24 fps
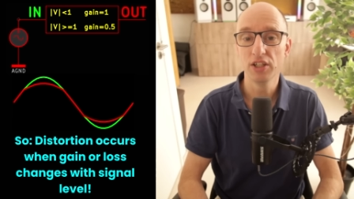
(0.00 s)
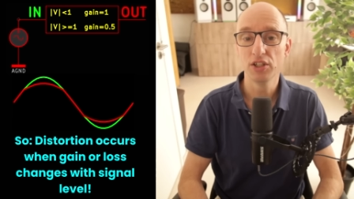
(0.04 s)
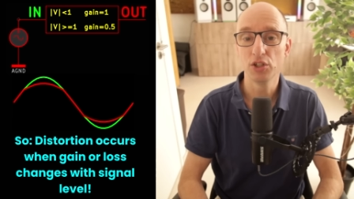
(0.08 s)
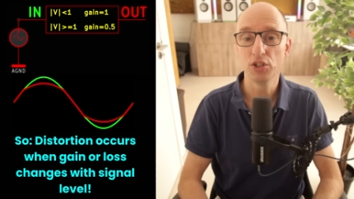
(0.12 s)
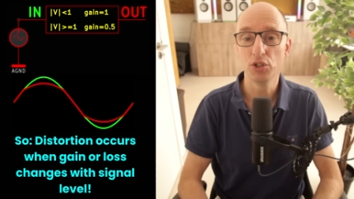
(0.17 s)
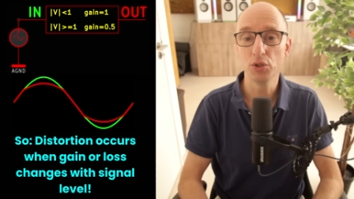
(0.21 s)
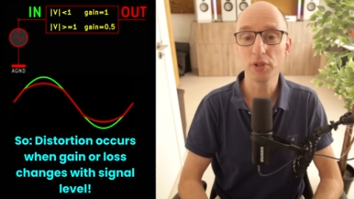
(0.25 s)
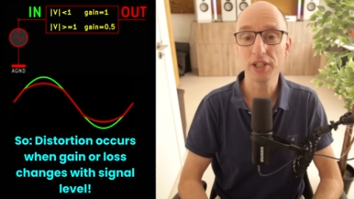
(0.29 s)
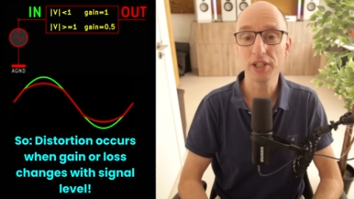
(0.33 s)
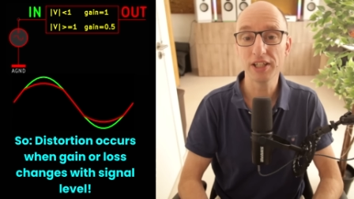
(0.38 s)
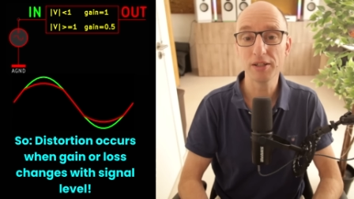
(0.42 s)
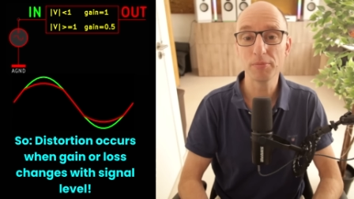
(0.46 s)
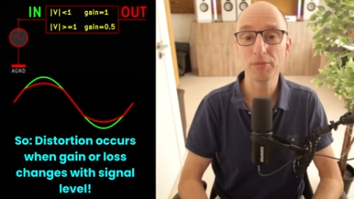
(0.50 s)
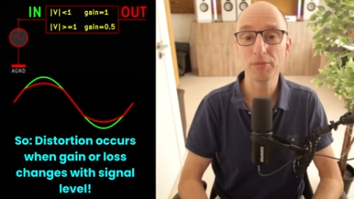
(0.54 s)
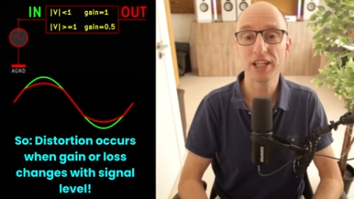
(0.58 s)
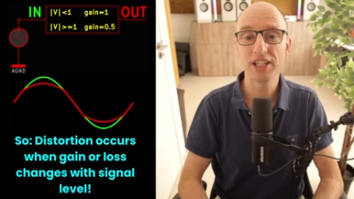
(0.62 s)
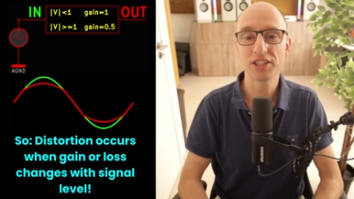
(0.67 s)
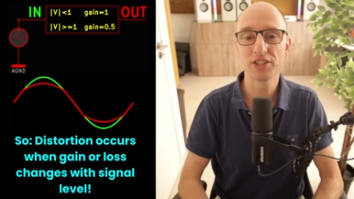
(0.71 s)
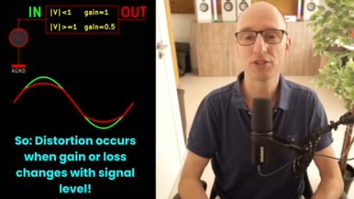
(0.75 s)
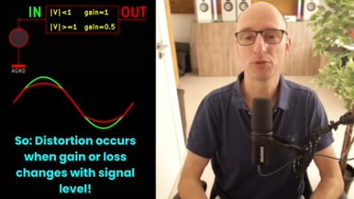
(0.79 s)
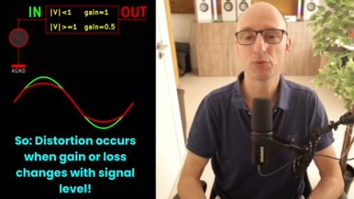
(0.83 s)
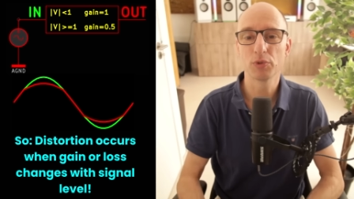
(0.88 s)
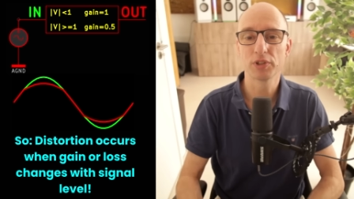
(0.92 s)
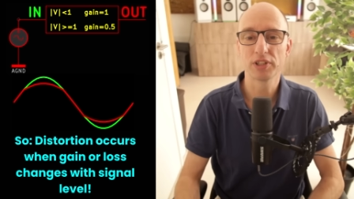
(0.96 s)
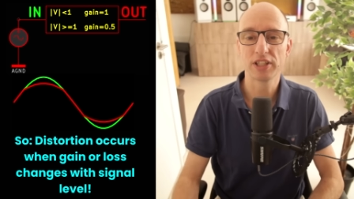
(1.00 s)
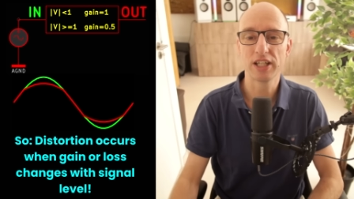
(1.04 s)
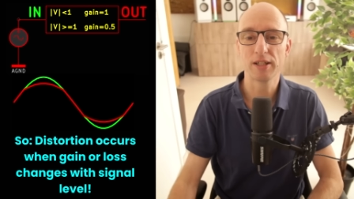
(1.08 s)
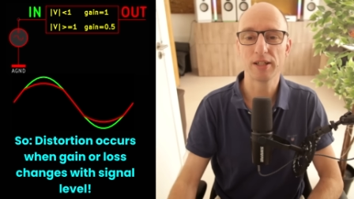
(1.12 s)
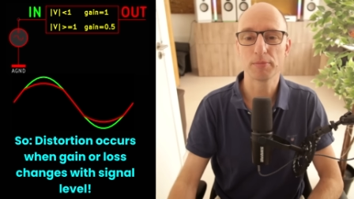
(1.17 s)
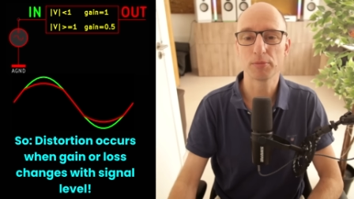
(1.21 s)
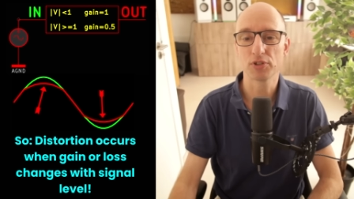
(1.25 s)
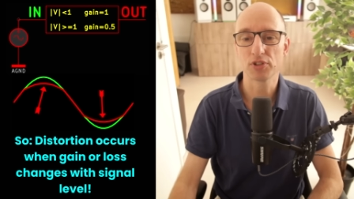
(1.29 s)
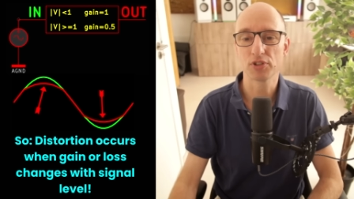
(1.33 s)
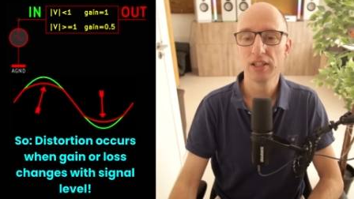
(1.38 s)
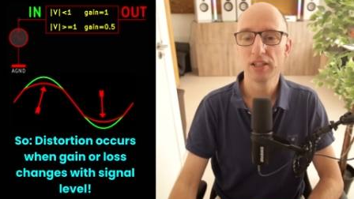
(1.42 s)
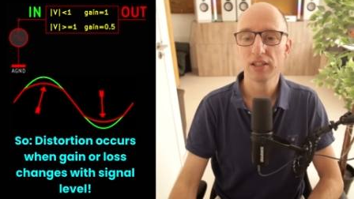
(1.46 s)
You can imagine what
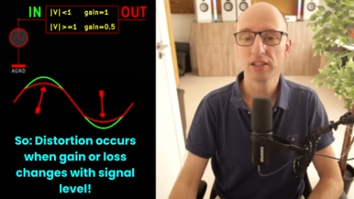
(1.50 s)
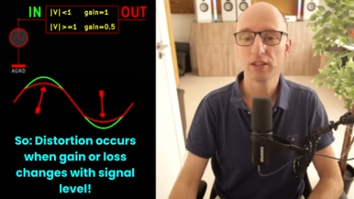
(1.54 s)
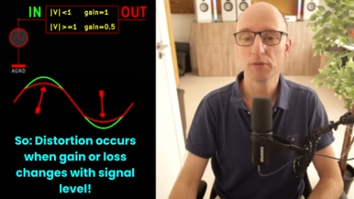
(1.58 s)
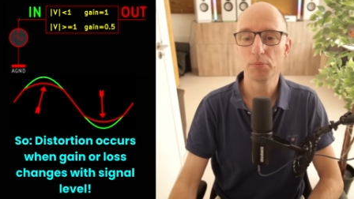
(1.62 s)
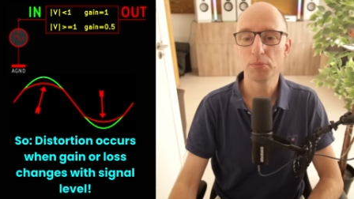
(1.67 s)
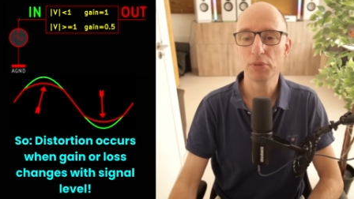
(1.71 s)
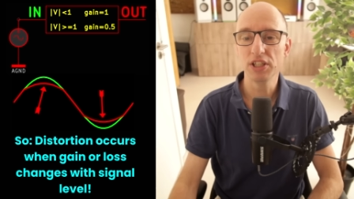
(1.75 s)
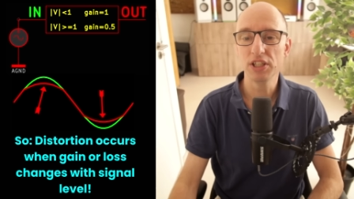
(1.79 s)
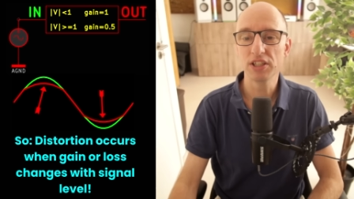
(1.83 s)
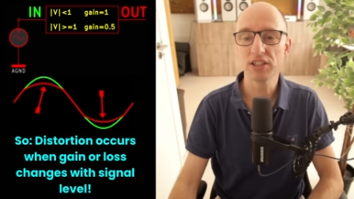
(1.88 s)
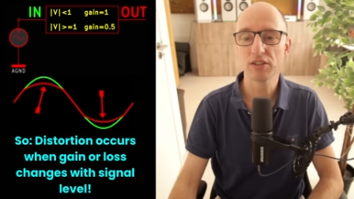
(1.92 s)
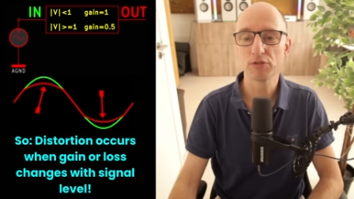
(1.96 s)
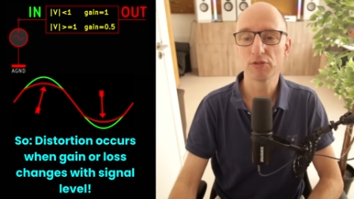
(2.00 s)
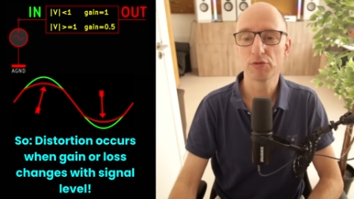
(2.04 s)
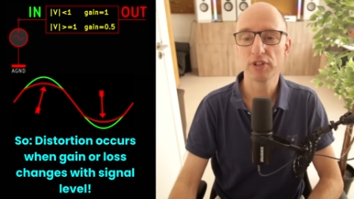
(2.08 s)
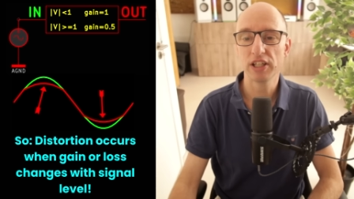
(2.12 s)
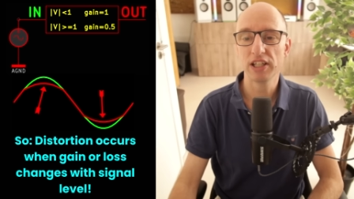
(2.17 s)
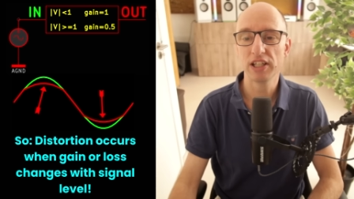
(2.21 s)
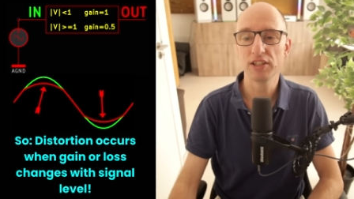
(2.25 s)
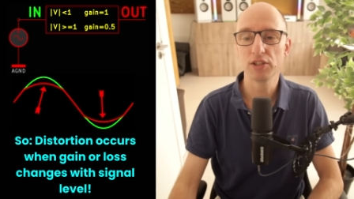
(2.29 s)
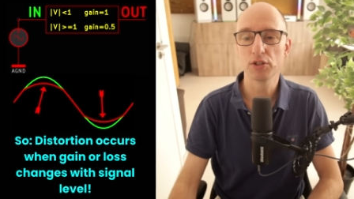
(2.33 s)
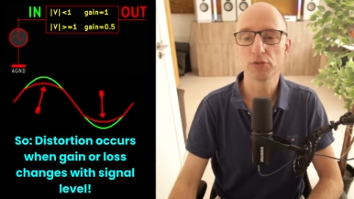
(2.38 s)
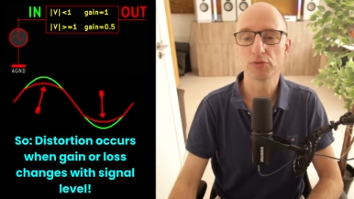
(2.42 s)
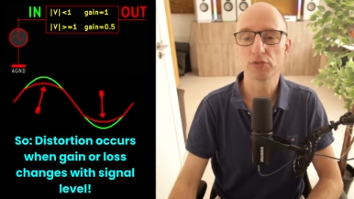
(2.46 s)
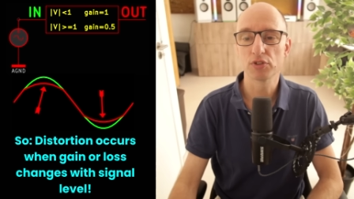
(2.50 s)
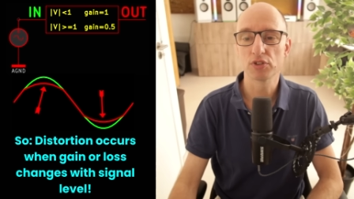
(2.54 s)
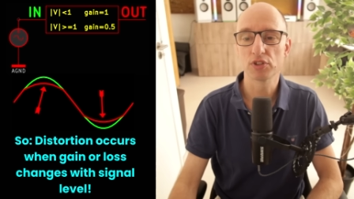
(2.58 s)
happens. The peaks and valleys of